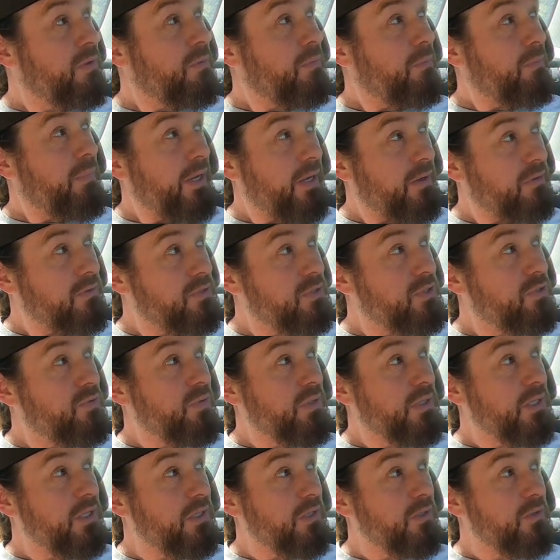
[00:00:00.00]
pounds to
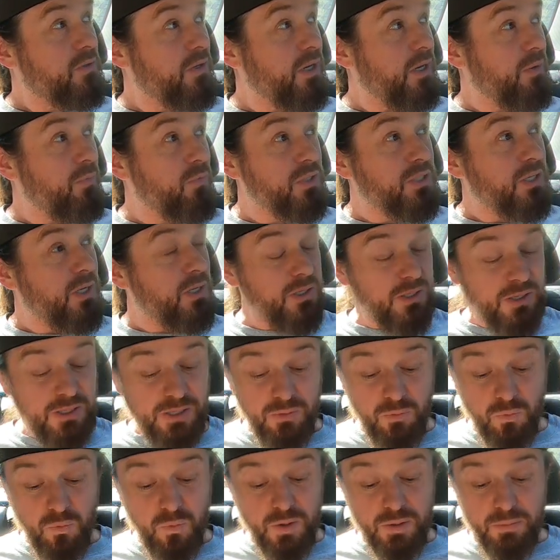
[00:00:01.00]
a kilogram. We're talking
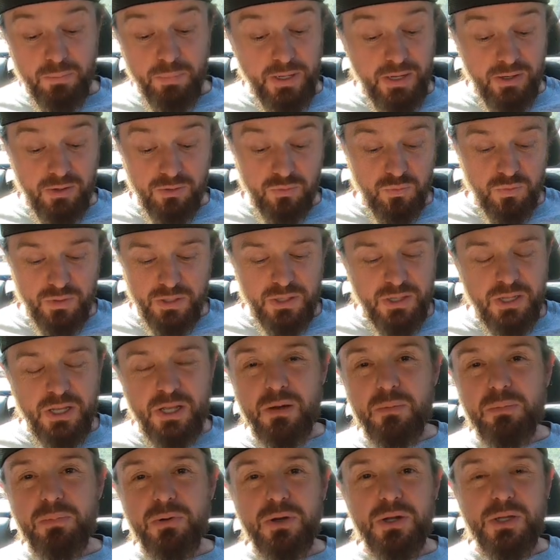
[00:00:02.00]
like 1 pound. What are they
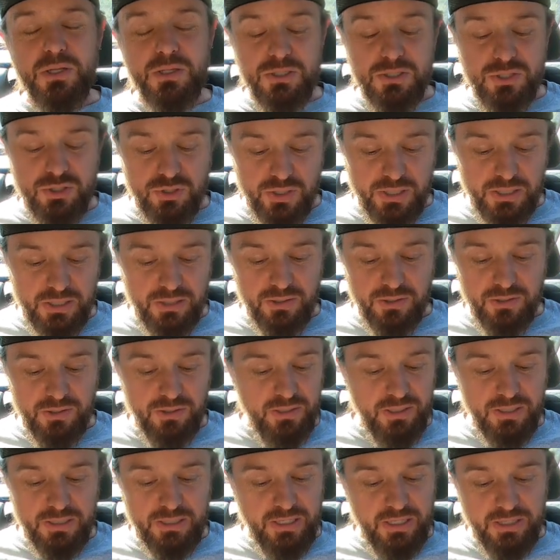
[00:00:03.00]
going to put on this
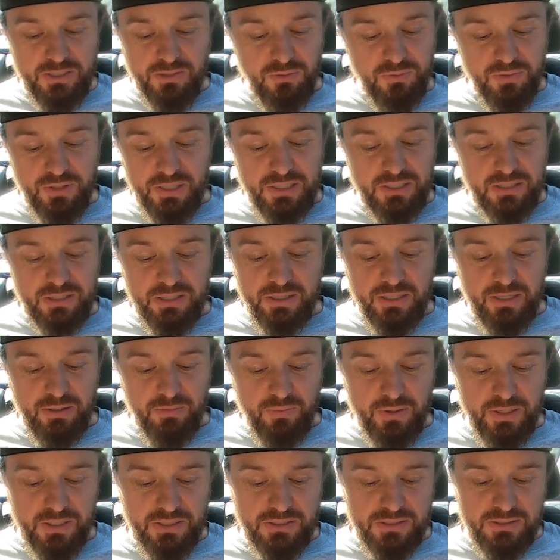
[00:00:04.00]
trailer? I don't think that
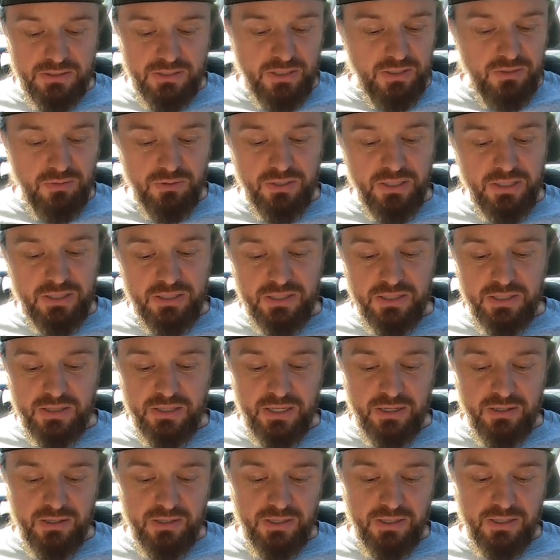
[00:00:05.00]
right. I don't think
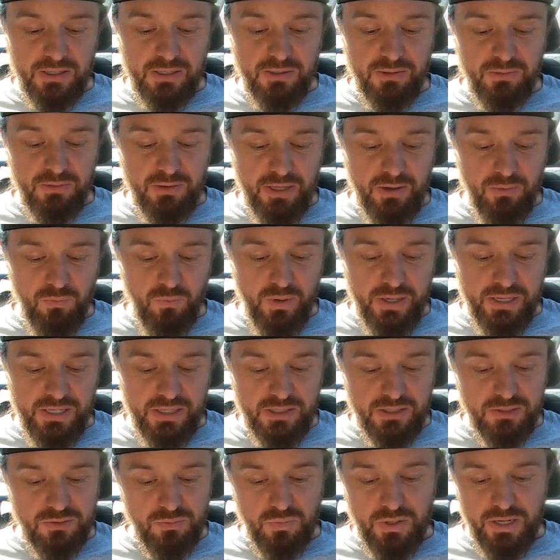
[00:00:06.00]
that weight
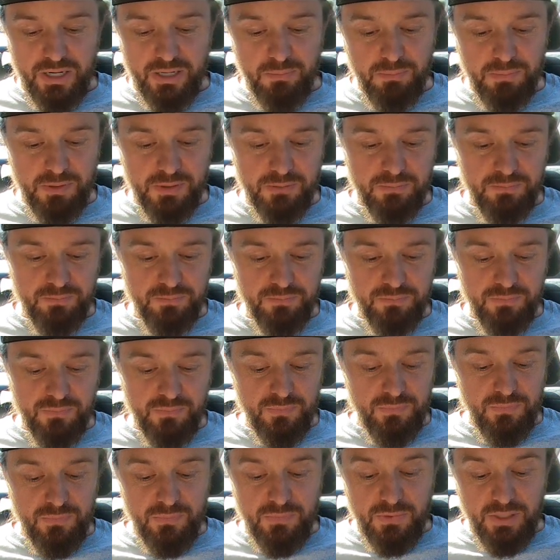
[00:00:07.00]
is right, but
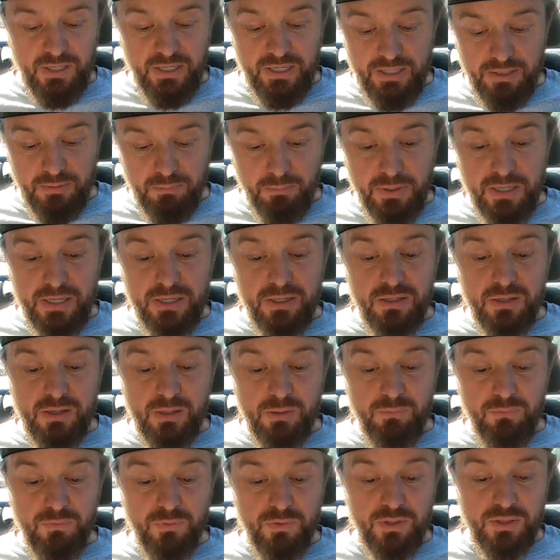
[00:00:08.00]
I admire
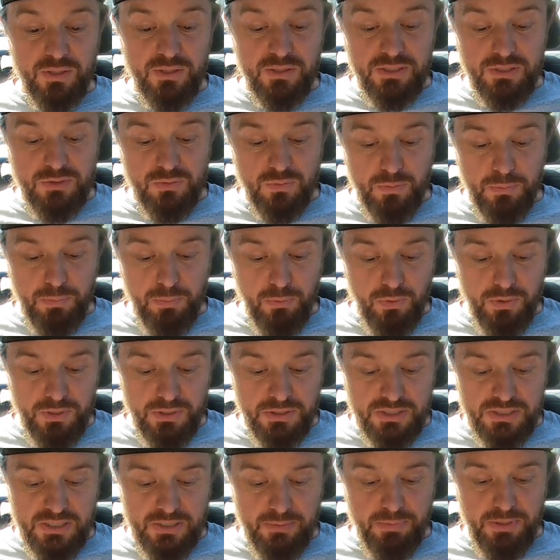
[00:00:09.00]
them for at least
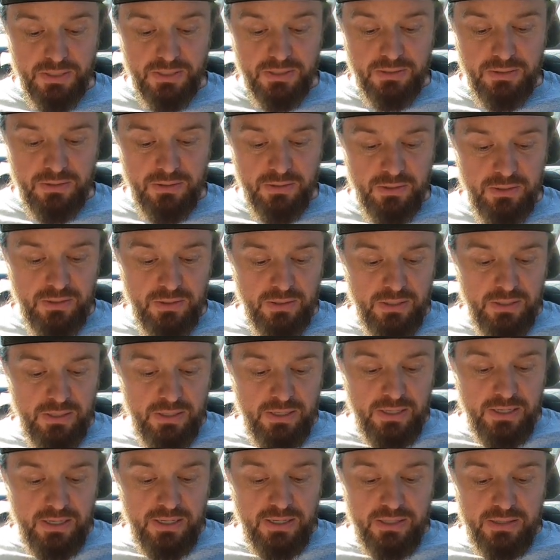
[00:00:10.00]
reporting something.
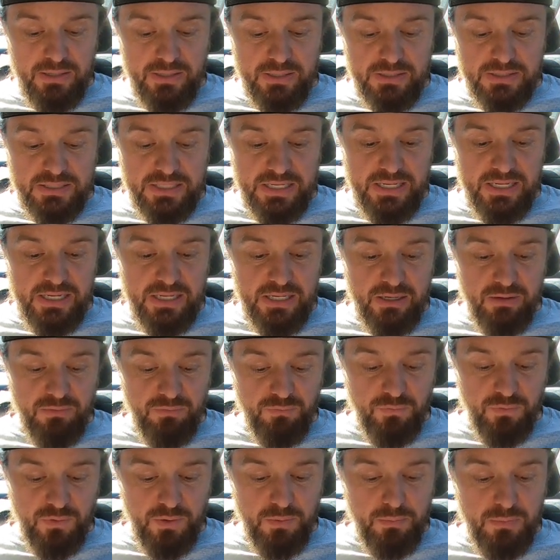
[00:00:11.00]
And then taking
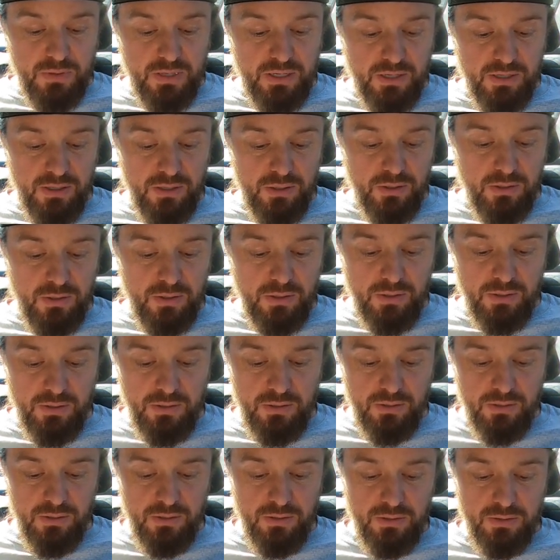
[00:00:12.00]
it from there
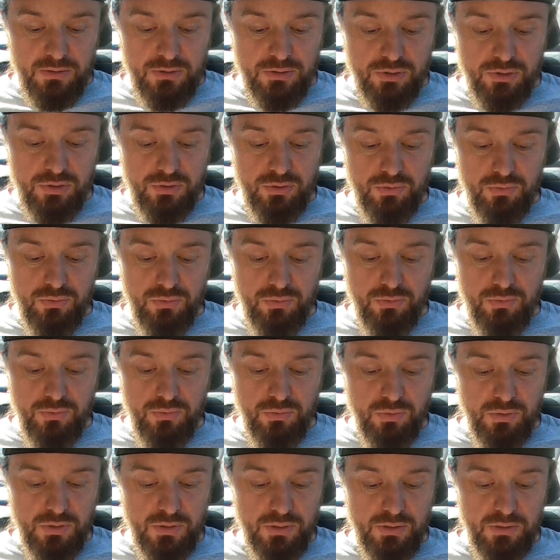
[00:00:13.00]

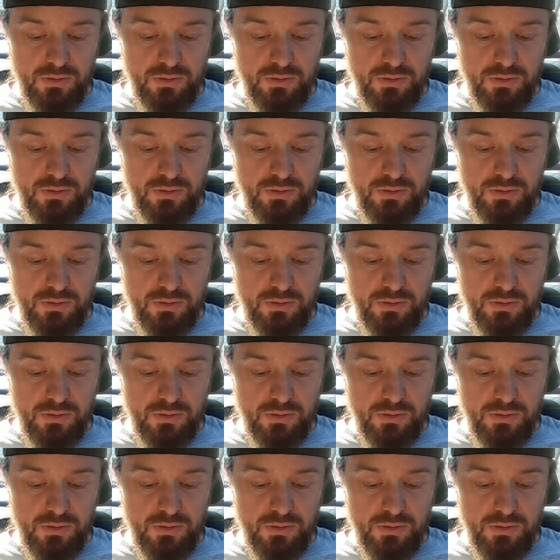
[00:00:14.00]
to